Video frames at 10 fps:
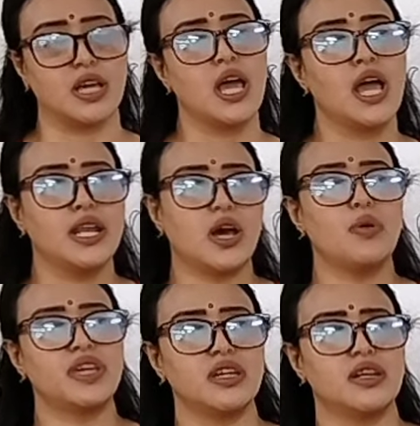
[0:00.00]
Now
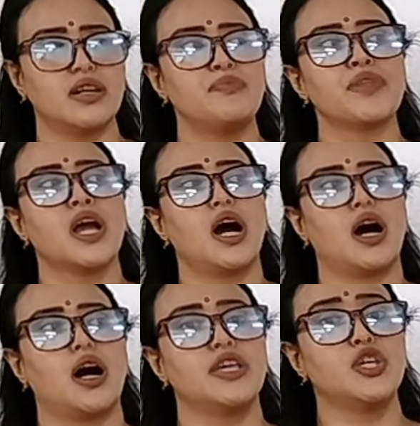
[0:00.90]
here,
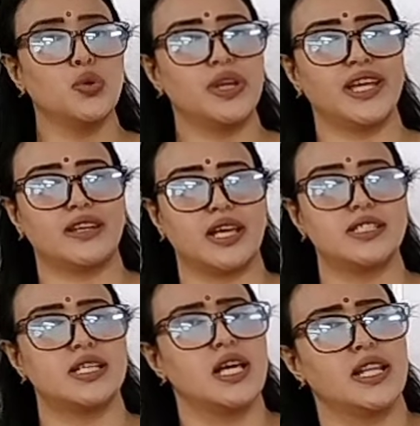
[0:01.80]

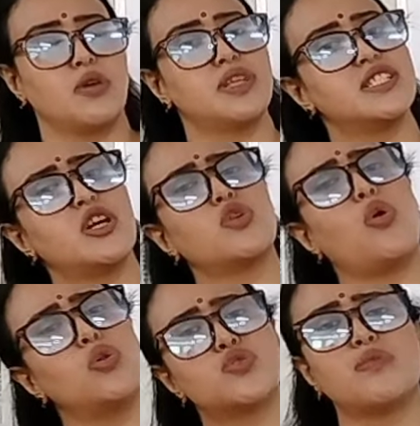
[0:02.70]
uniqueness now does not
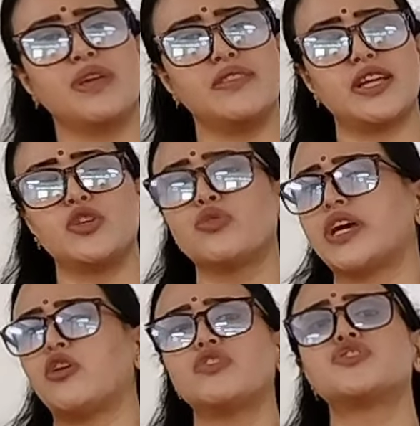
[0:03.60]
also mean that you cannot
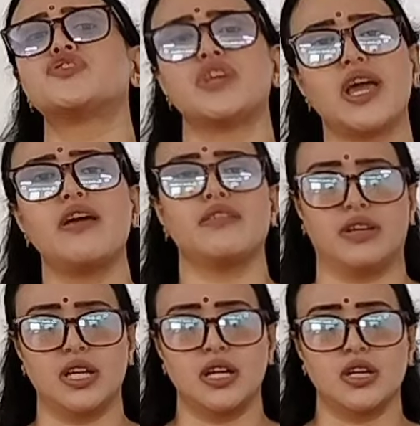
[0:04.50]
share
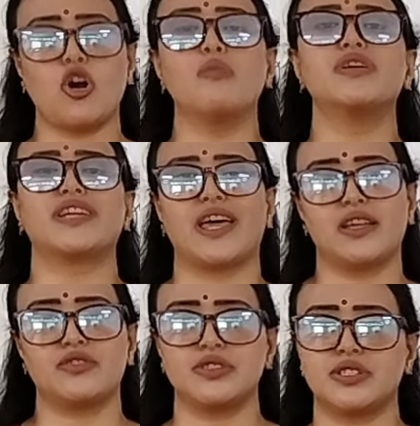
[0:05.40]
common
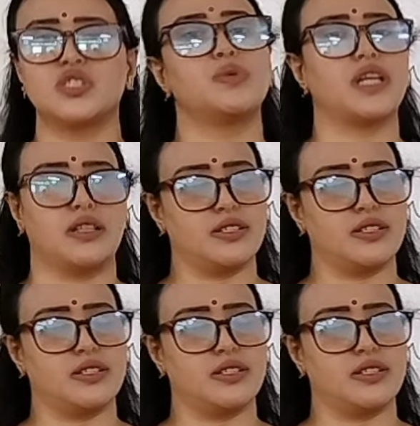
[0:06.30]
characteristics with others.